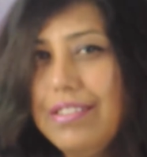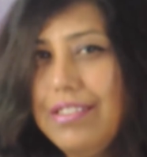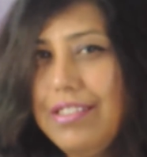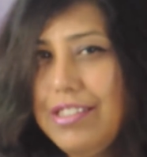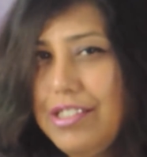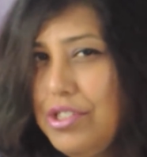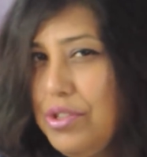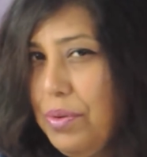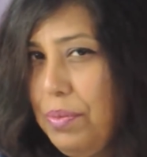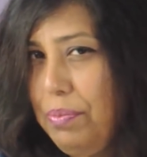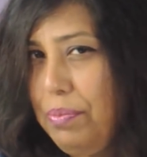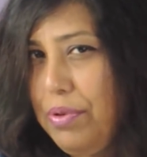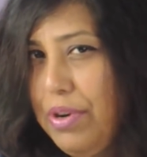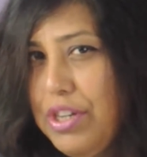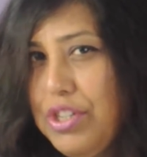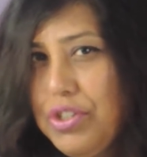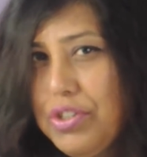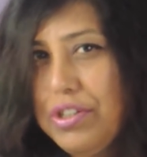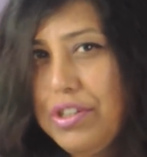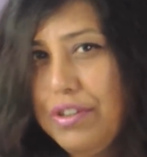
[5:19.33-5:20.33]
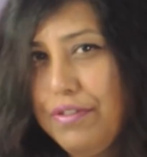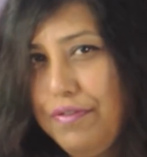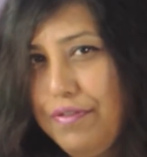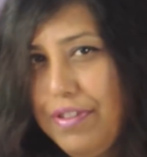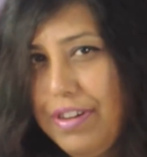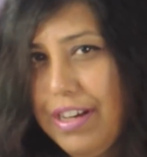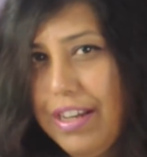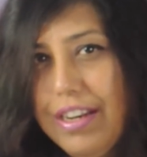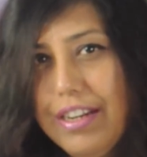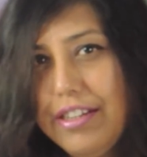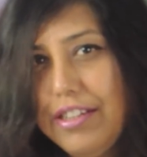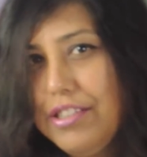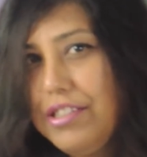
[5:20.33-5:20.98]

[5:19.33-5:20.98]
this oppression of color